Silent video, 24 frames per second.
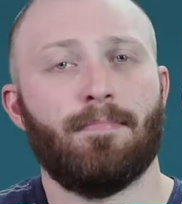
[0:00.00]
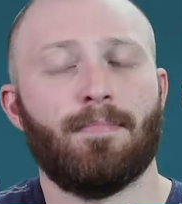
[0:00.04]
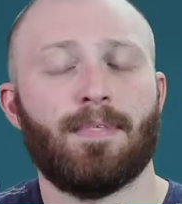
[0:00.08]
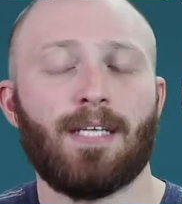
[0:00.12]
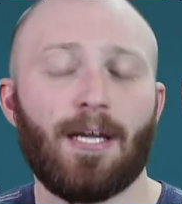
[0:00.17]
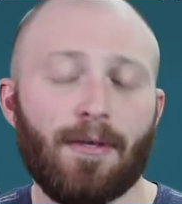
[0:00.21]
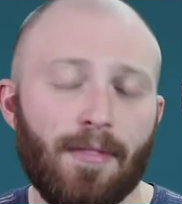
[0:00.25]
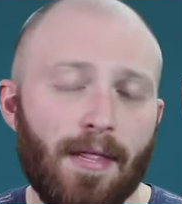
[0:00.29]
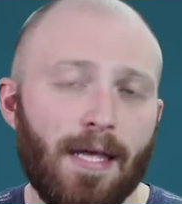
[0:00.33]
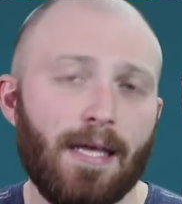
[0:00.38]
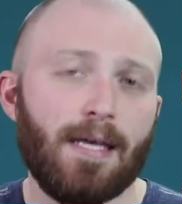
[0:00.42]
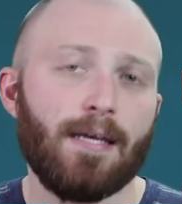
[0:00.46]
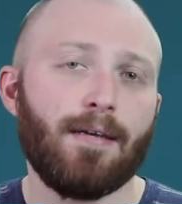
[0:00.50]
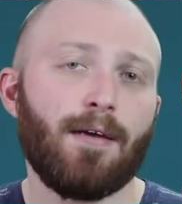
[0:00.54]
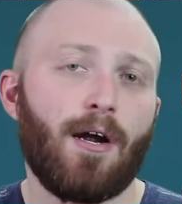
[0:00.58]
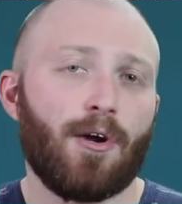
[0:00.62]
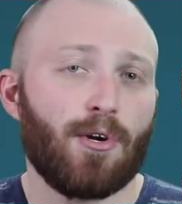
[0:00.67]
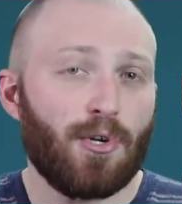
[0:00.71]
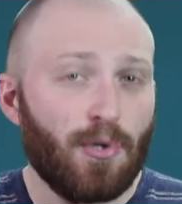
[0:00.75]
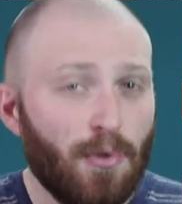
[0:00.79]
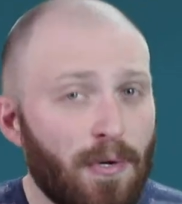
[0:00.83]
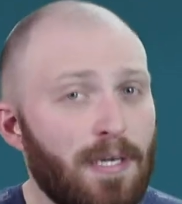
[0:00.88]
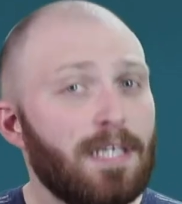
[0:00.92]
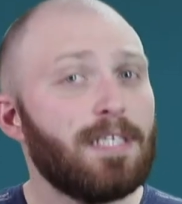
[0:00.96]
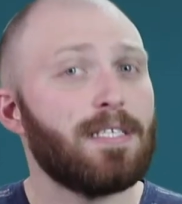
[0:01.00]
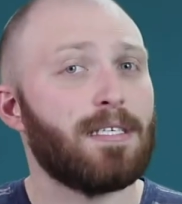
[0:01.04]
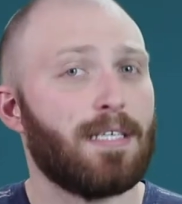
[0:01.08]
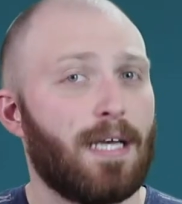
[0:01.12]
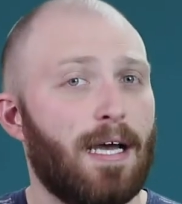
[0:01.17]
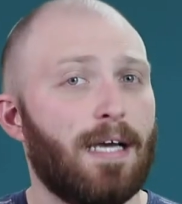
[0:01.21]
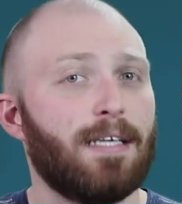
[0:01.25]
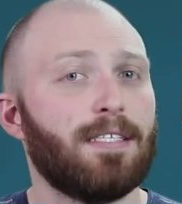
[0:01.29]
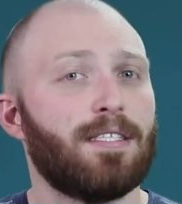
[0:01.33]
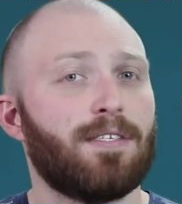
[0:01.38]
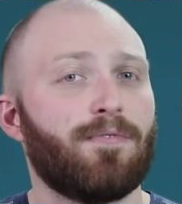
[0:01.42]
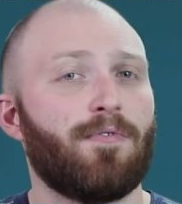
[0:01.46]
Now, they are
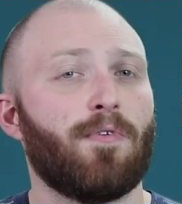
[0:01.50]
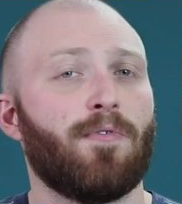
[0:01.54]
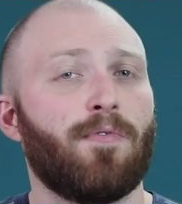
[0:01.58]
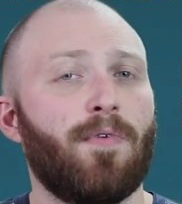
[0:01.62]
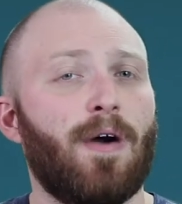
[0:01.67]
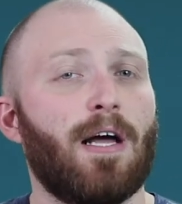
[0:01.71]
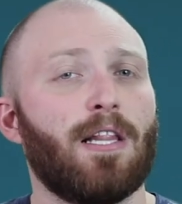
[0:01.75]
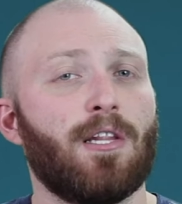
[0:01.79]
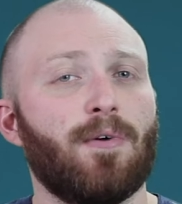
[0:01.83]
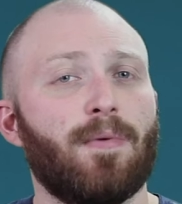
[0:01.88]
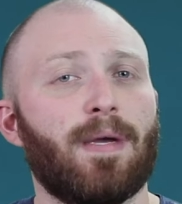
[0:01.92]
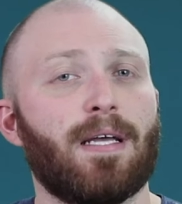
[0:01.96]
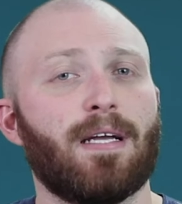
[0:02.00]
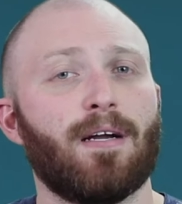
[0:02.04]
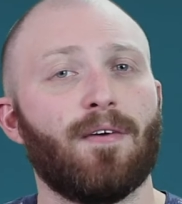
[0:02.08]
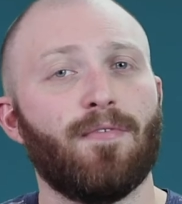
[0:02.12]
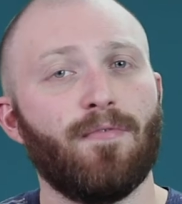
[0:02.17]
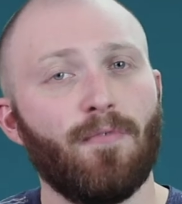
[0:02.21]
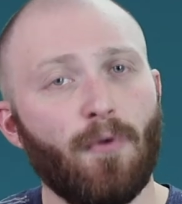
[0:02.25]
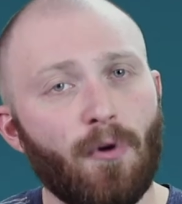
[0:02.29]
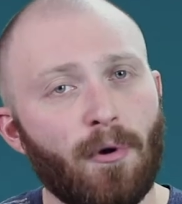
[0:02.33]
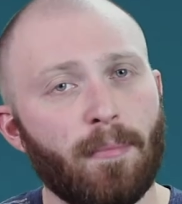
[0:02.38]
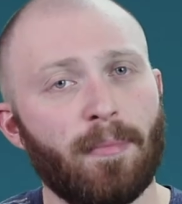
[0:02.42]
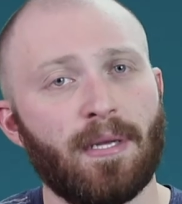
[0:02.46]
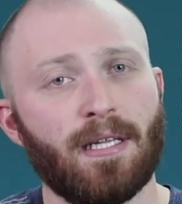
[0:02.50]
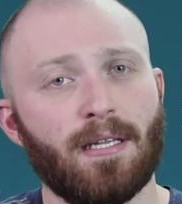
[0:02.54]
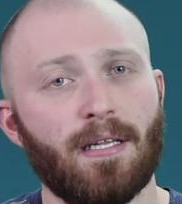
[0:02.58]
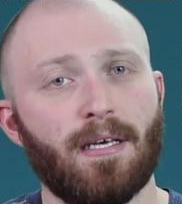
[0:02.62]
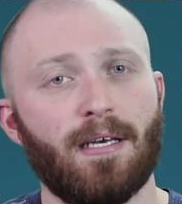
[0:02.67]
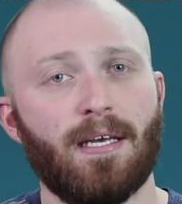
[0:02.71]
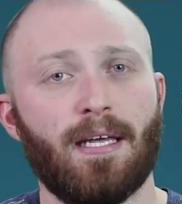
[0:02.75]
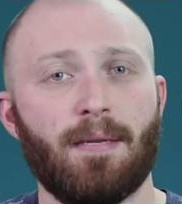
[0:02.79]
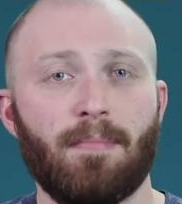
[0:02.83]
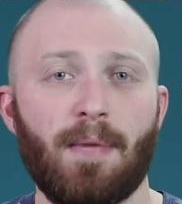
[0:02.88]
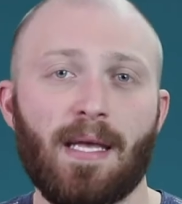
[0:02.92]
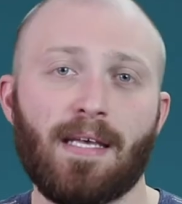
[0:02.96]
criticized for following a
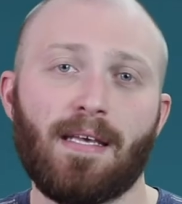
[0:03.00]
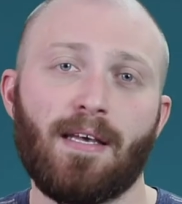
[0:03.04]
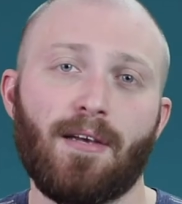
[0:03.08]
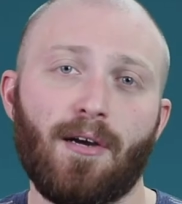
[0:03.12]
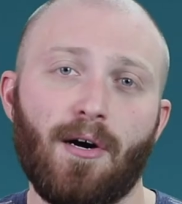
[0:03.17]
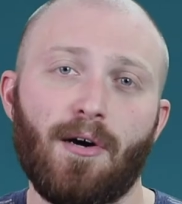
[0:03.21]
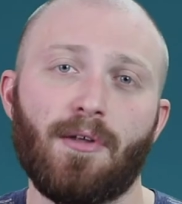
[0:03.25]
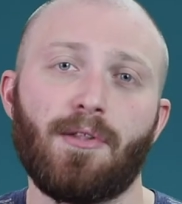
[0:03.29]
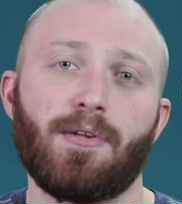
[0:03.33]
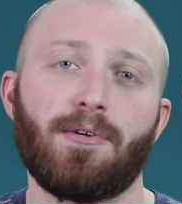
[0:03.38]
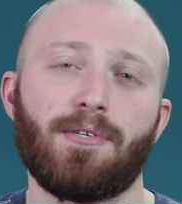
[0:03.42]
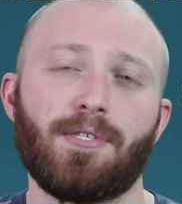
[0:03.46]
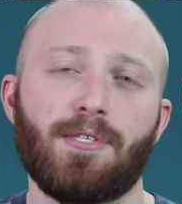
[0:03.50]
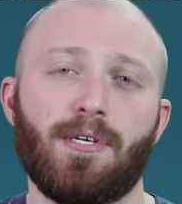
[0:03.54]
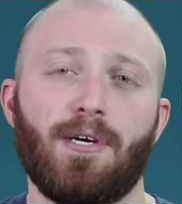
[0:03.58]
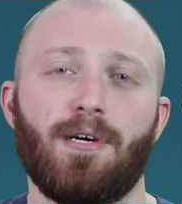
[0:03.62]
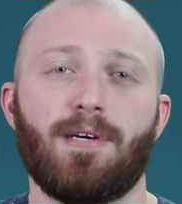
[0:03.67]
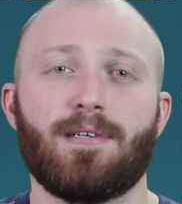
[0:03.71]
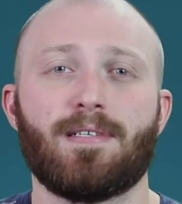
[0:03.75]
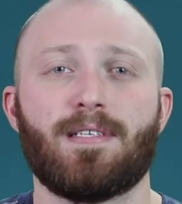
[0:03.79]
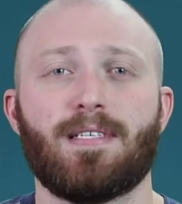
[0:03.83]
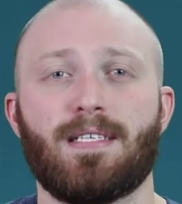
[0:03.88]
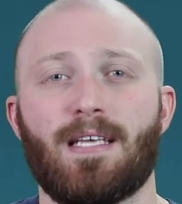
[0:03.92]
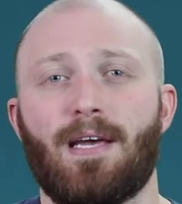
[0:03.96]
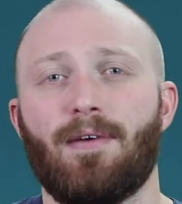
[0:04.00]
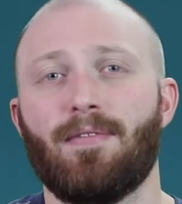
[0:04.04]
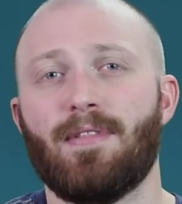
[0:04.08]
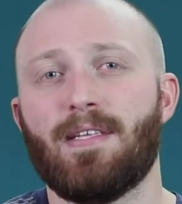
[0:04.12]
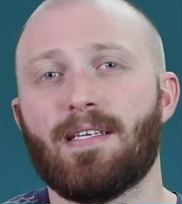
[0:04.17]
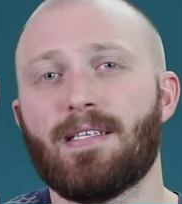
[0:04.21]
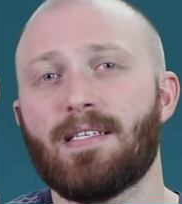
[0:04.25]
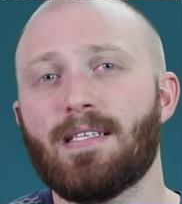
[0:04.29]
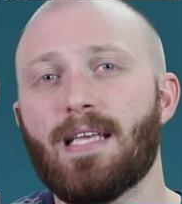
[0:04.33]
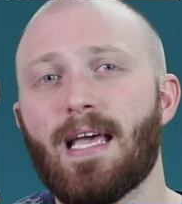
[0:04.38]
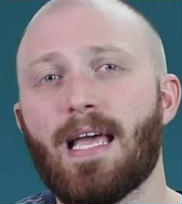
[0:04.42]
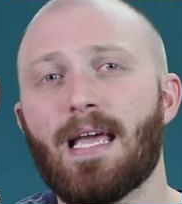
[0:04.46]
formula and making all their songs sound the
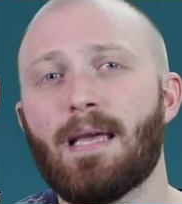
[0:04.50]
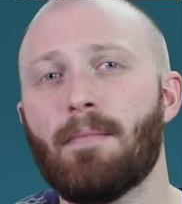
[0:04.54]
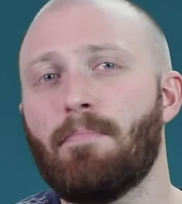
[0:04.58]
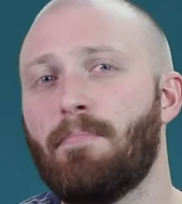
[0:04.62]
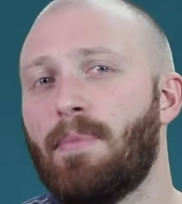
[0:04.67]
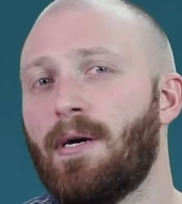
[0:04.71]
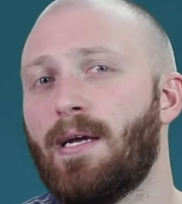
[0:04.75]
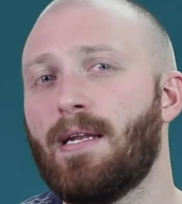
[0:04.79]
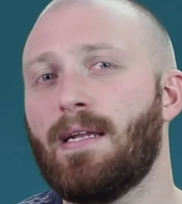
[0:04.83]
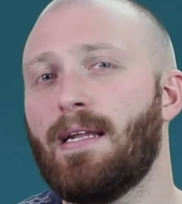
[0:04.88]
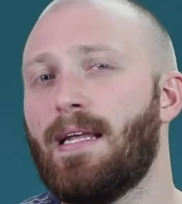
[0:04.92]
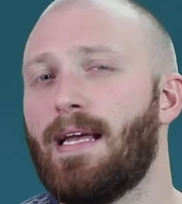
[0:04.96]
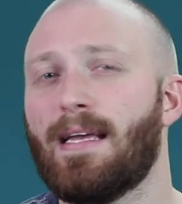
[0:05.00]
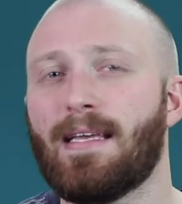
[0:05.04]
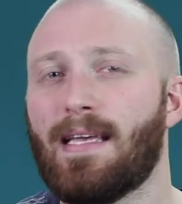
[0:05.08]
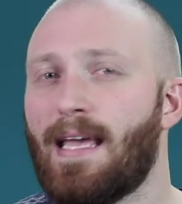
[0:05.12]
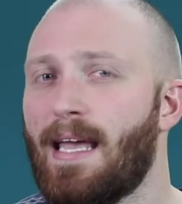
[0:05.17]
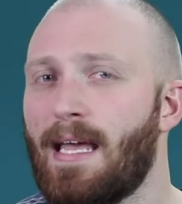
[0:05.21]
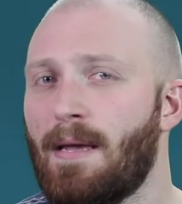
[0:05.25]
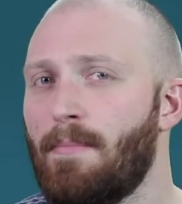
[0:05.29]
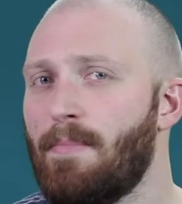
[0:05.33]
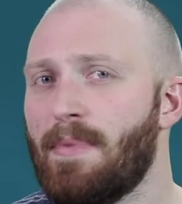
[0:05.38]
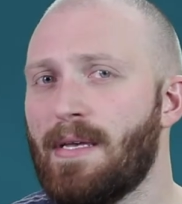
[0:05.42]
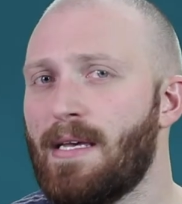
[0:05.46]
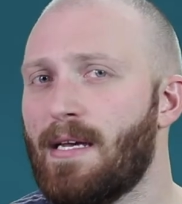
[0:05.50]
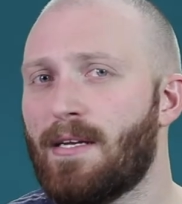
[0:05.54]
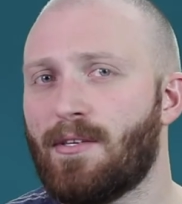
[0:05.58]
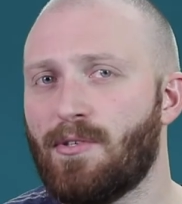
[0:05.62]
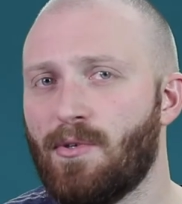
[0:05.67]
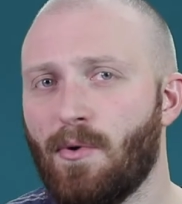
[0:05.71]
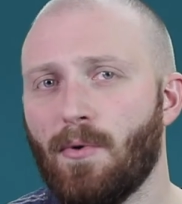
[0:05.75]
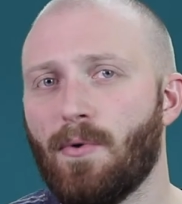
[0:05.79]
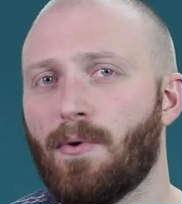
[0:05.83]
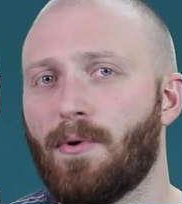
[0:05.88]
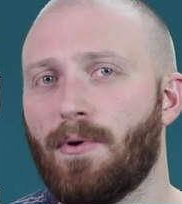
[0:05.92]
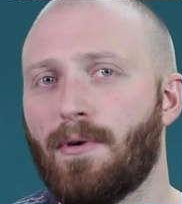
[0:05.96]
same, but it can't be
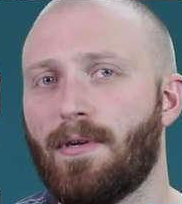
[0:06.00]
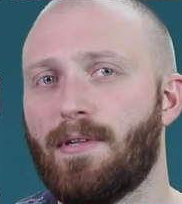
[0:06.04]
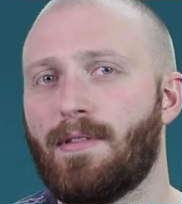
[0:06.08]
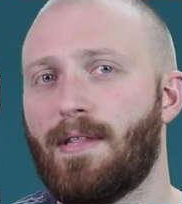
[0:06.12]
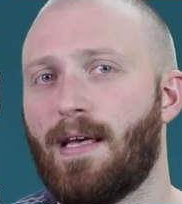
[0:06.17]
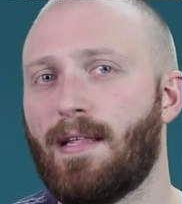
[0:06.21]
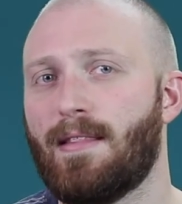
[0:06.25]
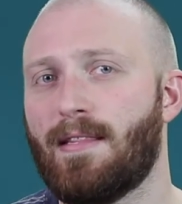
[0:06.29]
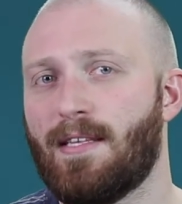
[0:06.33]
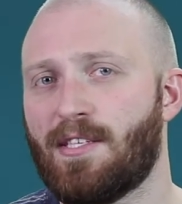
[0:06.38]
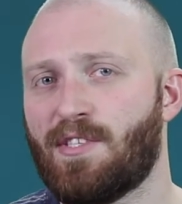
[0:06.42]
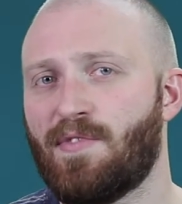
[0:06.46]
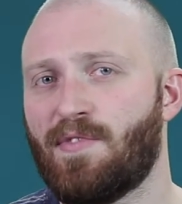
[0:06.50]
ignored that this